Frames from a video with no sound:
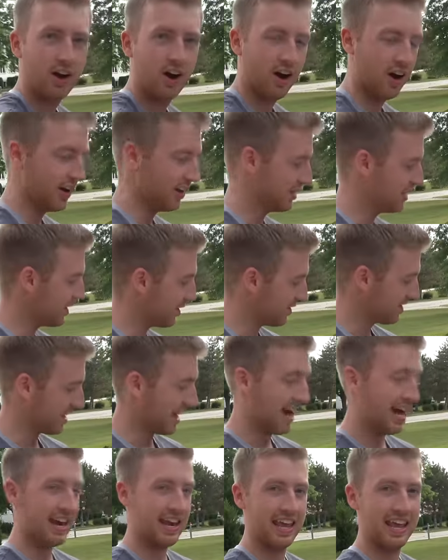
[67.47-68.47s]
All right, so it's
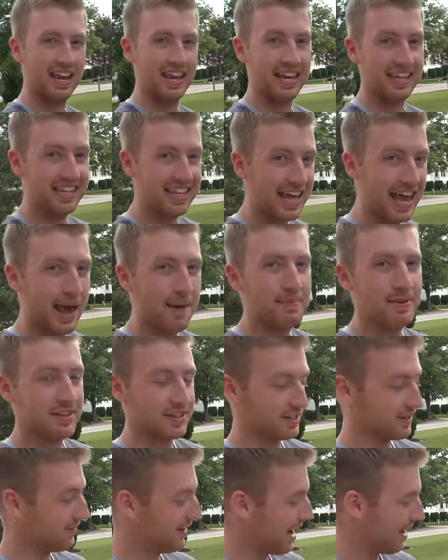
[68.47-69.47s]
on, and it did happen to
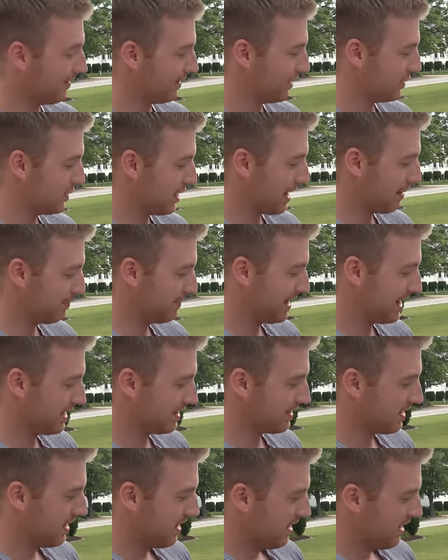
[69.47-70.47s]
survive the drop
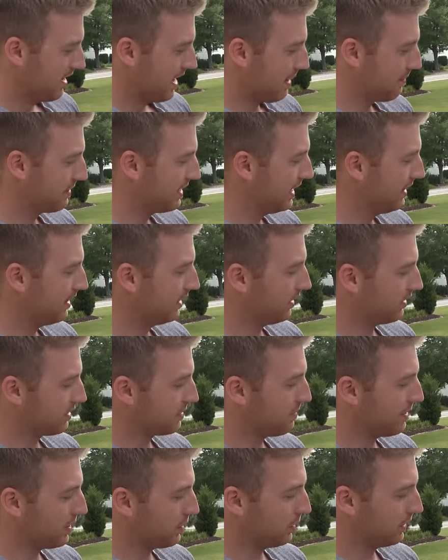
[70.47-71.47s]
test. I'm getting the
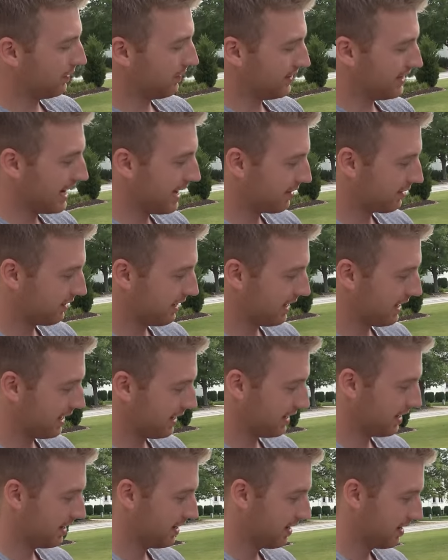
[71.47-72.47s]
spinning wheel of death right
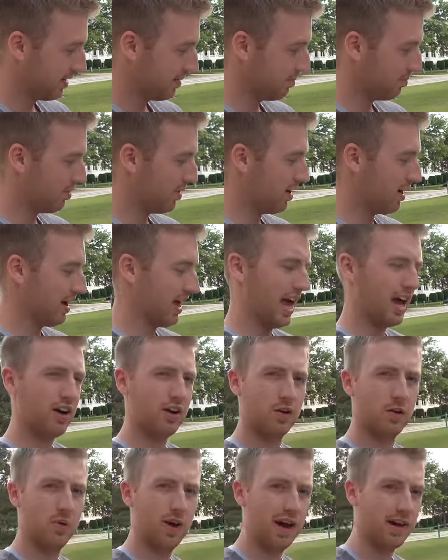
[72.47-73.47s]
here, but I don't
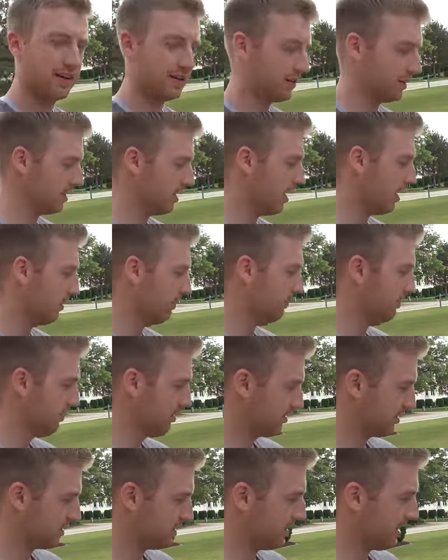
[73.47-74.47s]
know why it turned off,
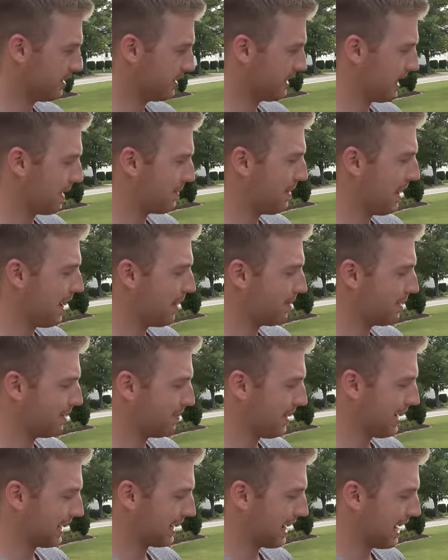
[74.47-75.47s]
so we just had to power it
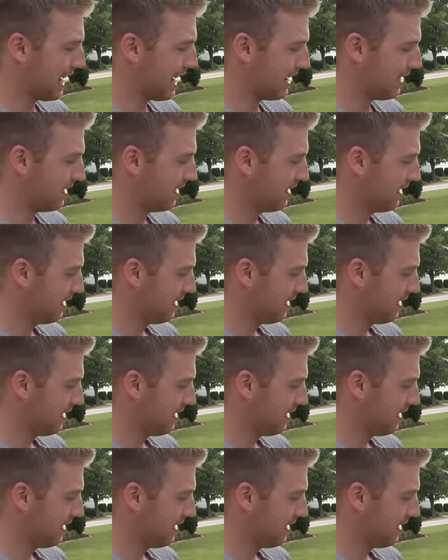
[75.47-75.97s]
back on.